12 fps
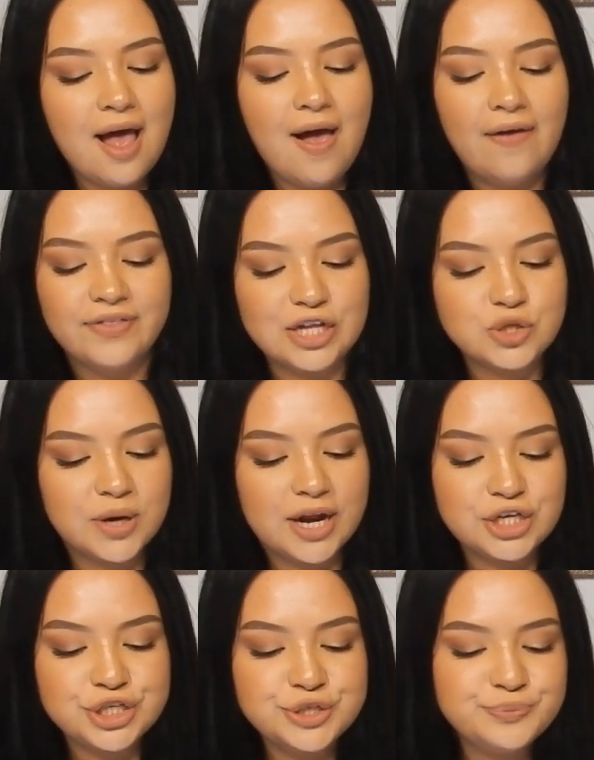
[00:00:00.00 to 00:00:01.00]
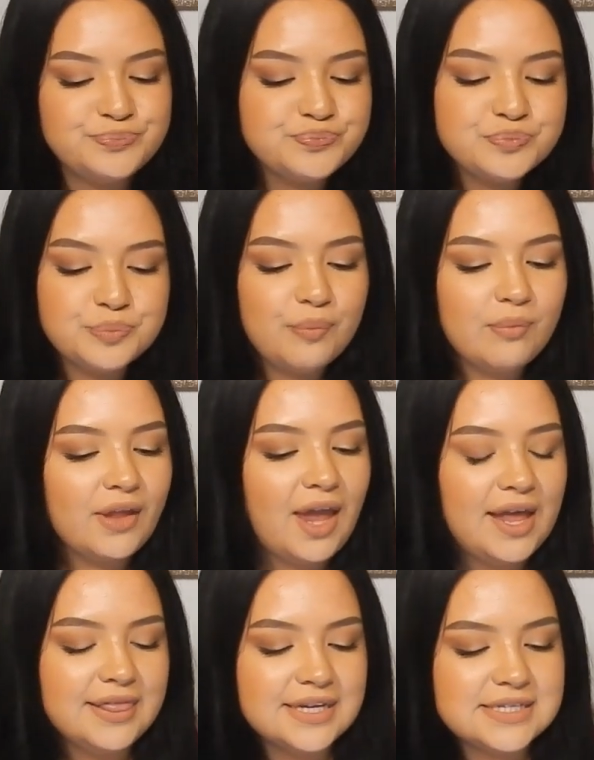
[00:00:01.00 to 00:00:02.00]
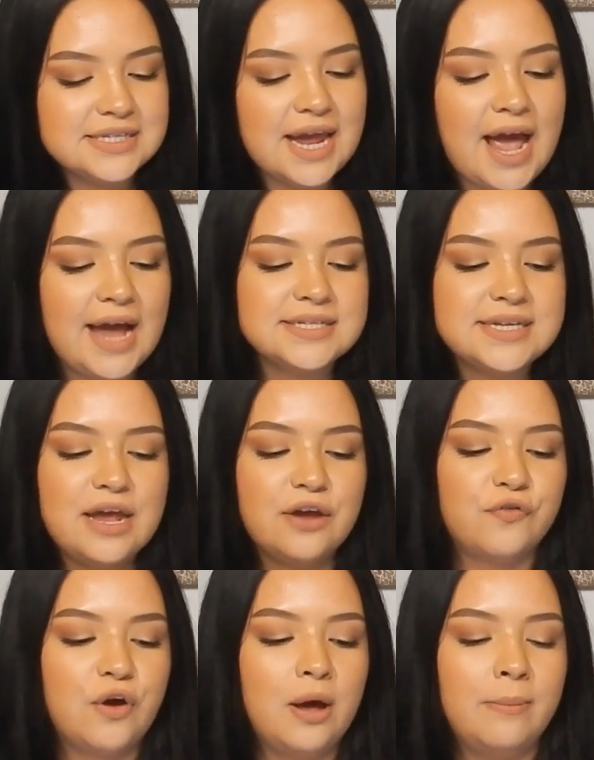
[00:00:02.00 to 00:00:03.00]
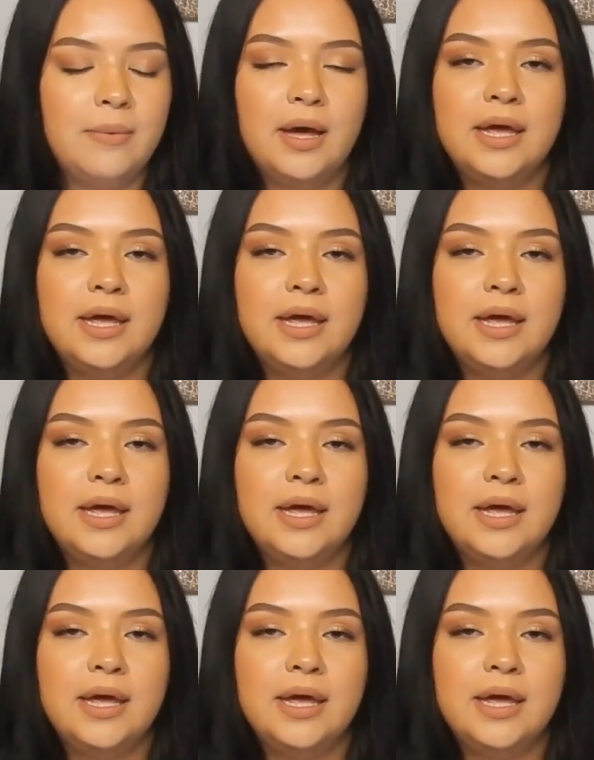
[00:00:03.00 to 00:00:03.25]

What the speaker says: And that's what I do. Let's say I take from